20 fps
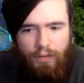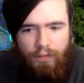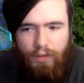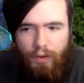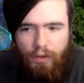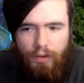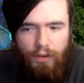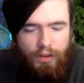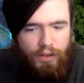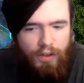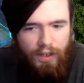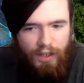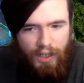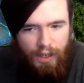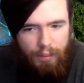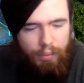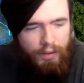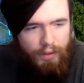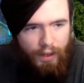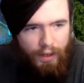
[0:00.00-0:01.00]
Fountain's going to
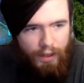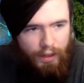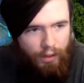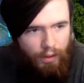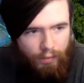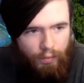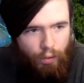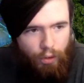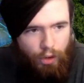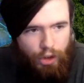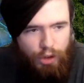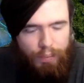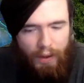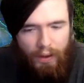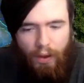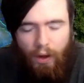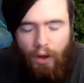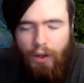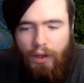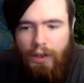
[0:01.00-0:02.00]
get protected, of course, by
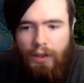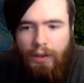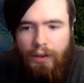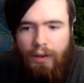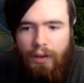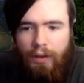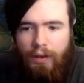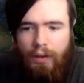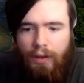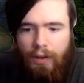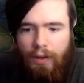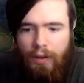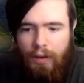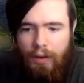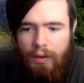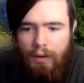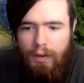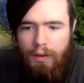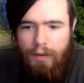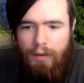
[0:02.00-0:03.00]
the Hugin.
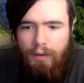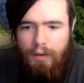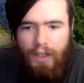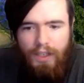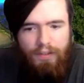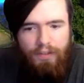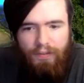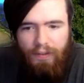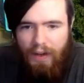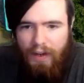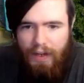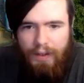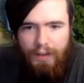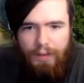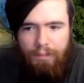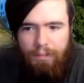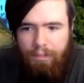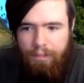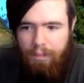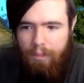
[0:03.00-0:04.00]
That's fine.